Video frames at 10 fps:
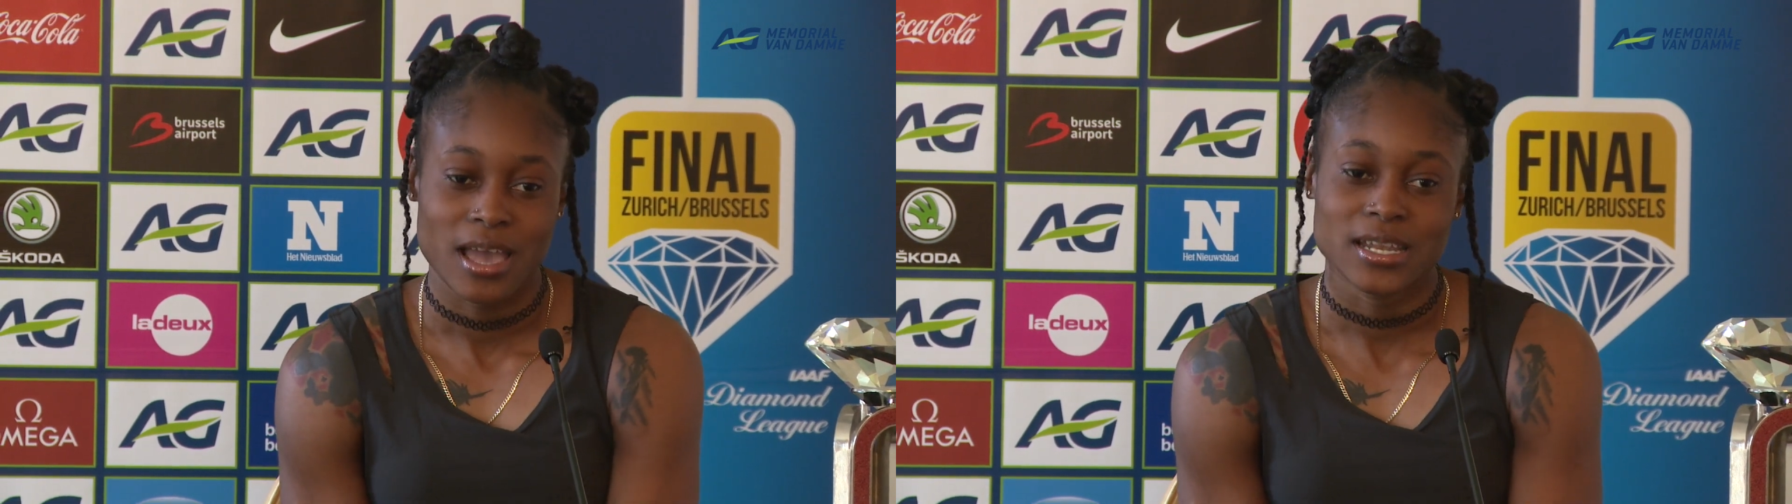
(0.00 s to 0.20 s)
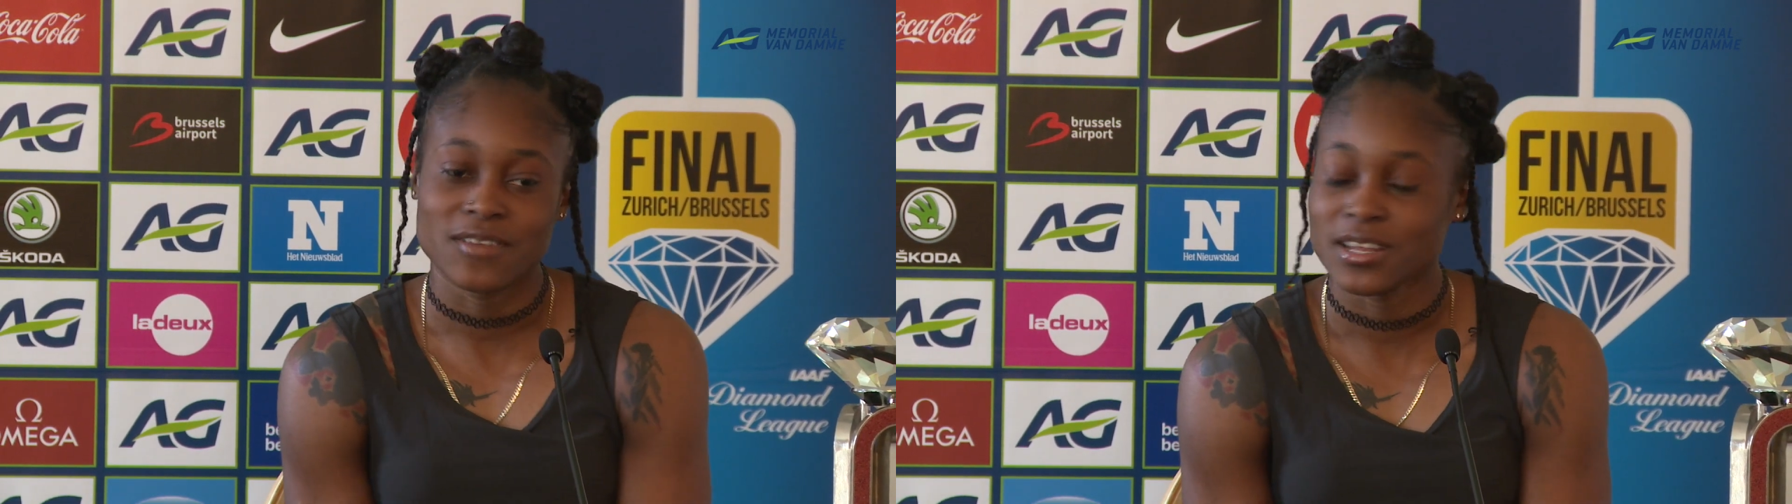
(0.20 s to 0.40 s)

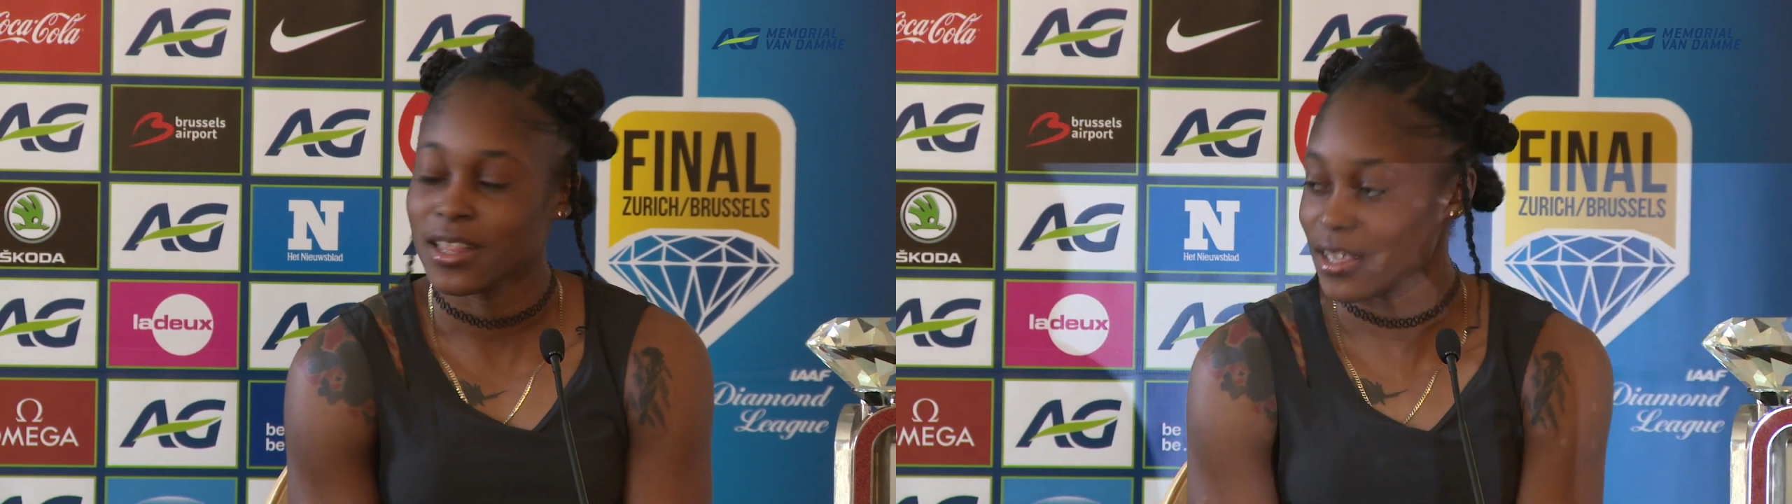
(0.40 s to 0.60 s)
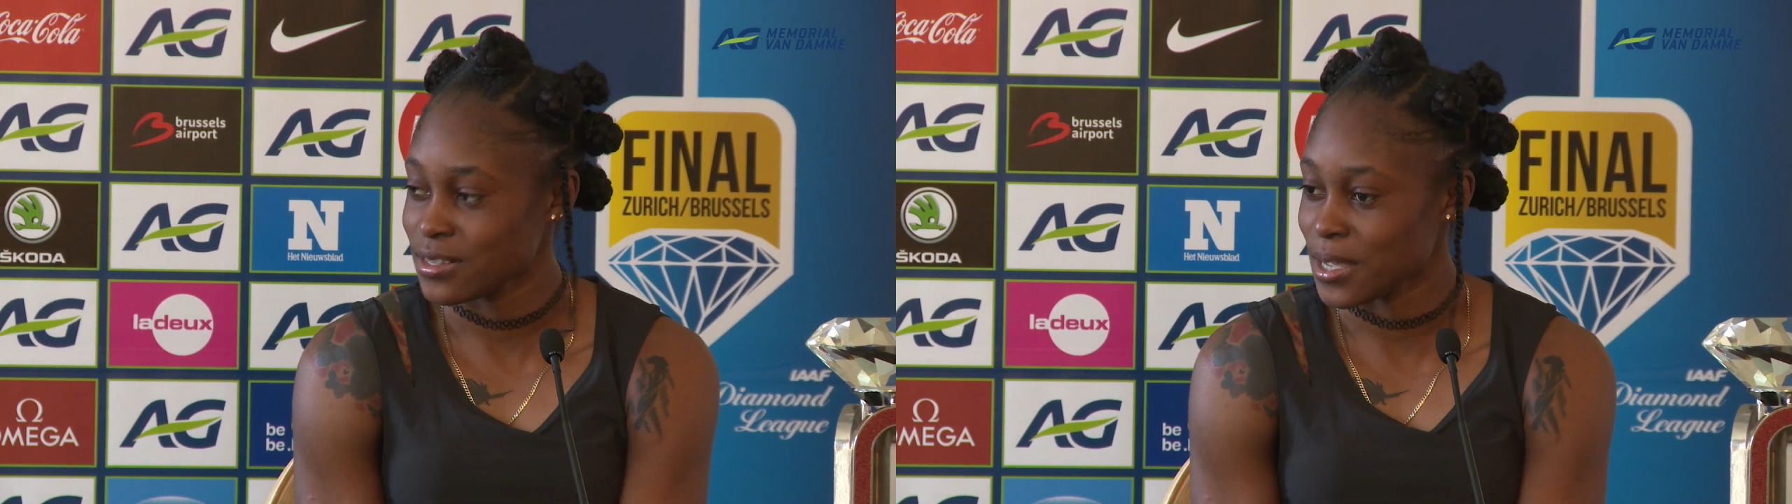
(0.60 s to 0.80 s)

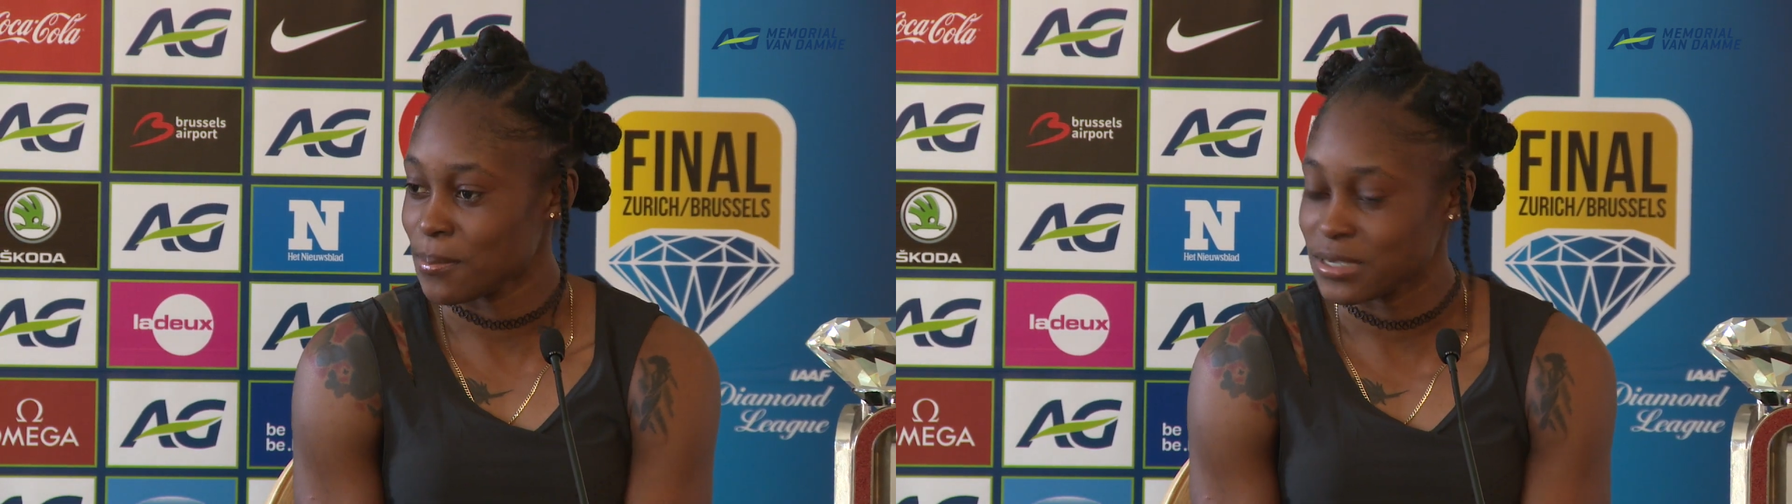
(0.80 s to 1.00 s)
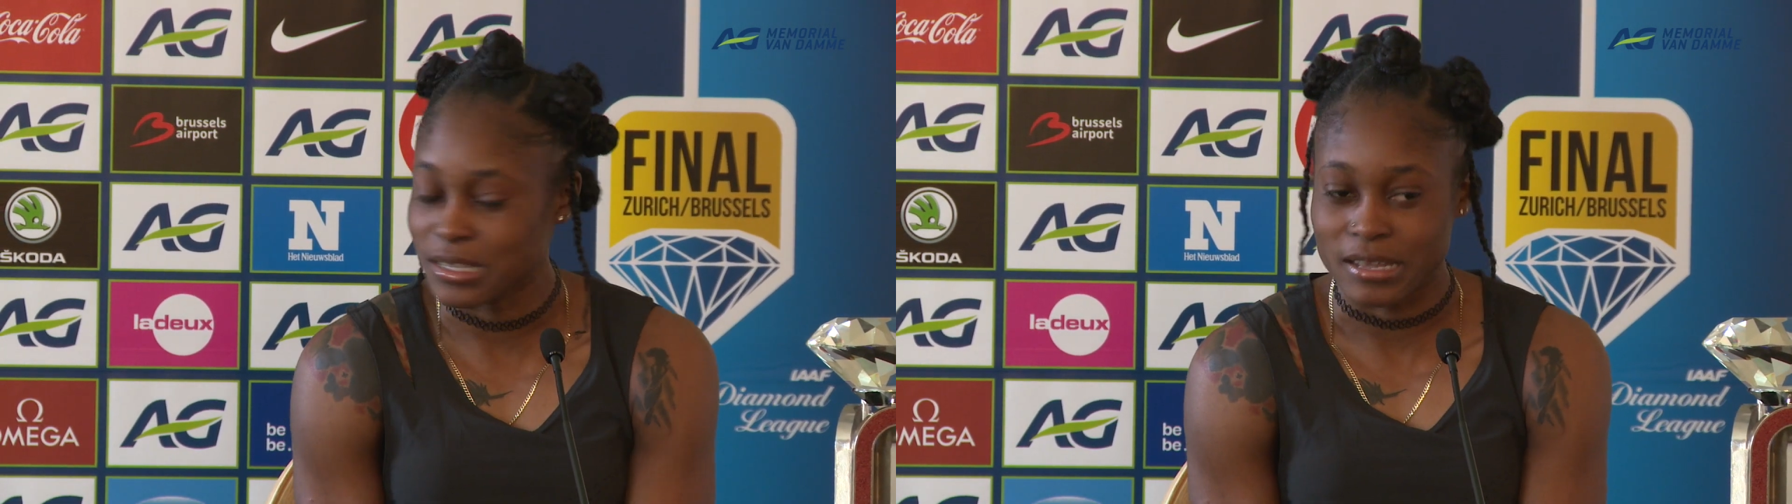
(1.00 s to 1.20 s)
nevertheless,
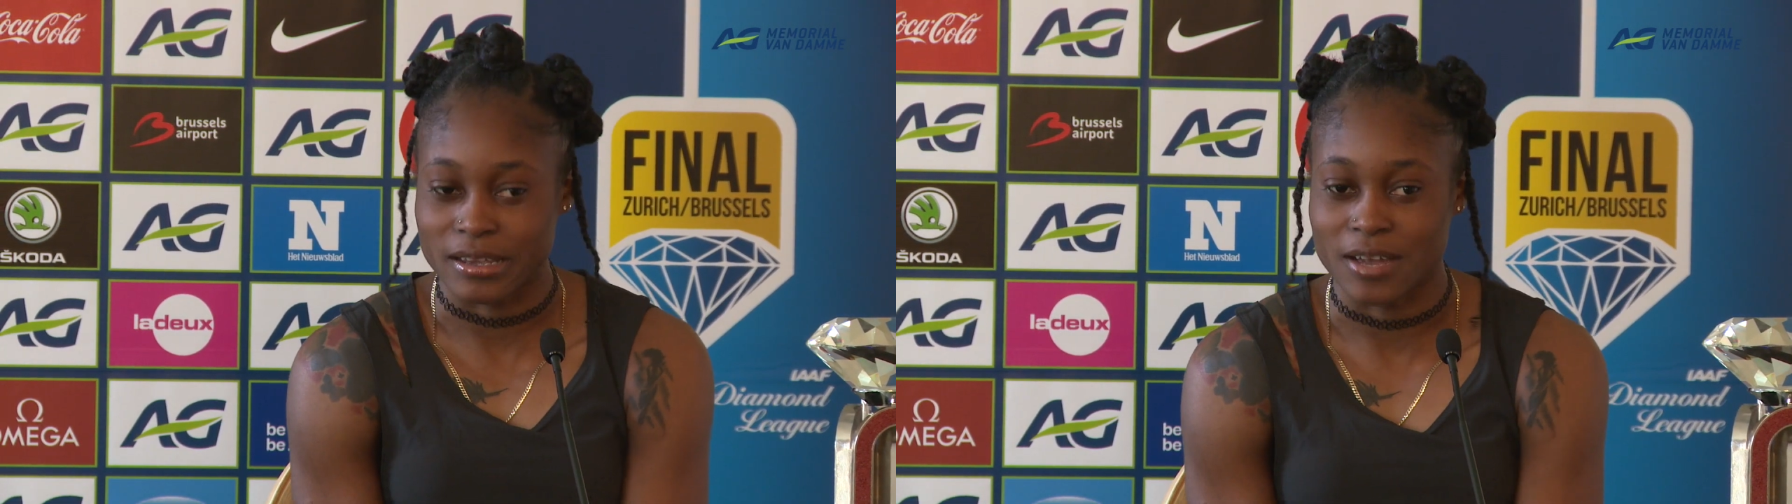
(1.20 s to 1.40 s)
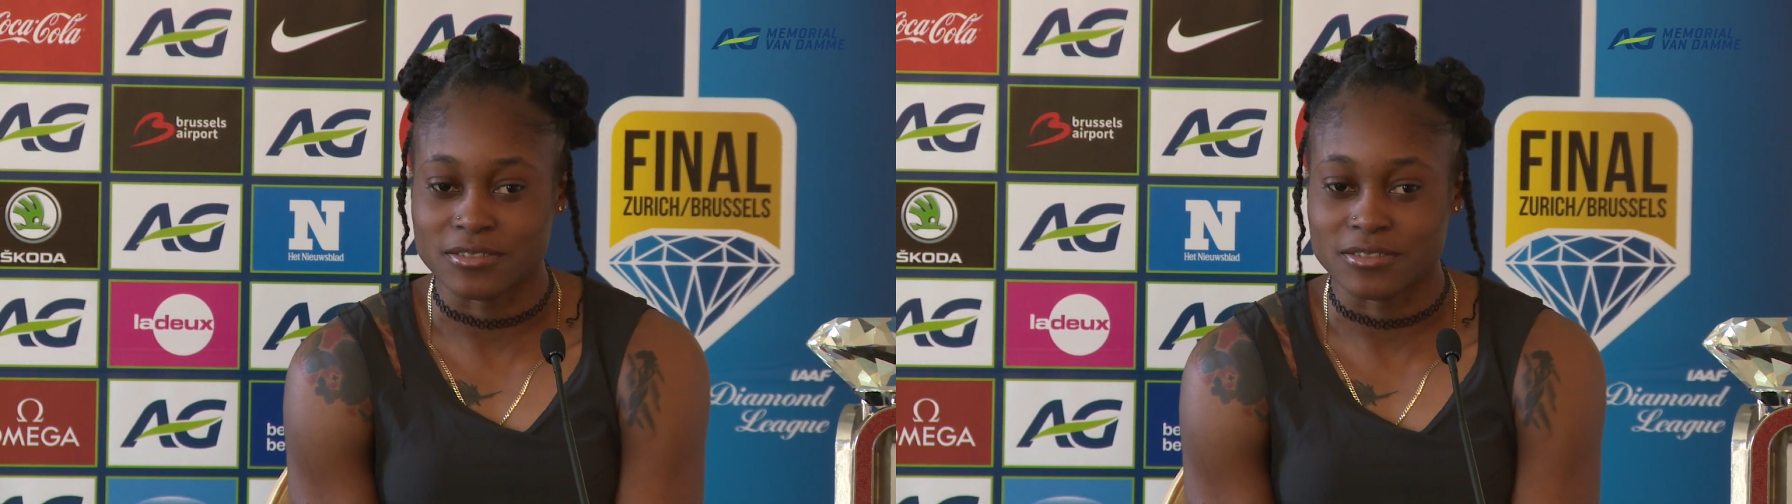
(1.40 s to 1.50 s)
I'm still here.